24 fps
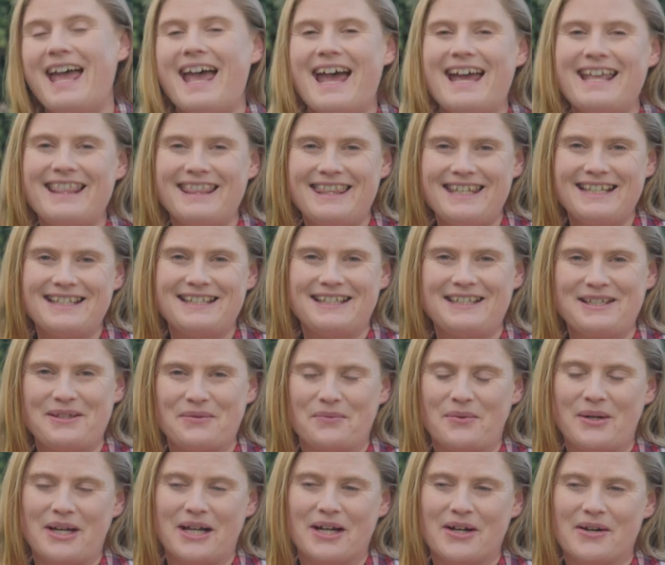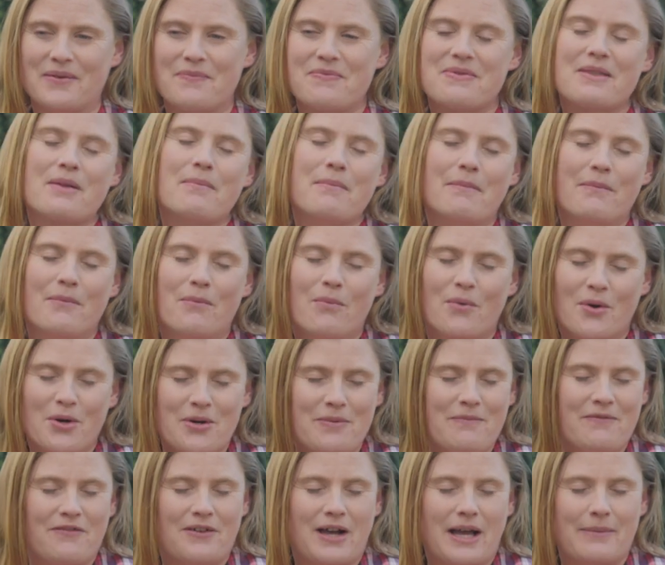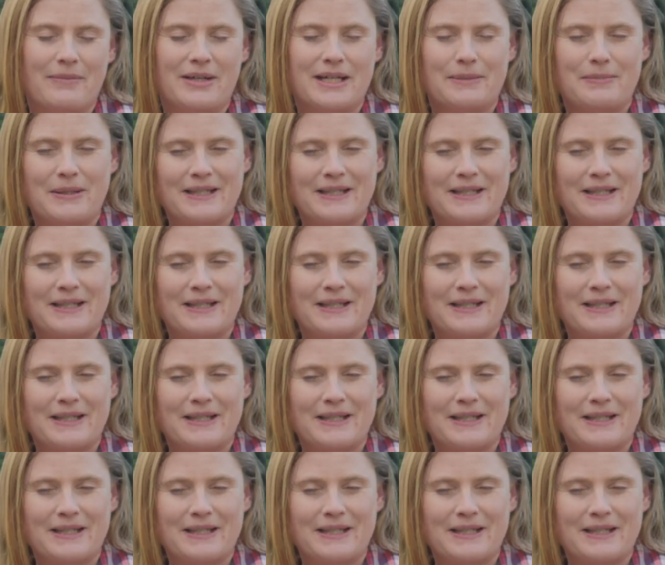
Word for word: And this is where worm farming,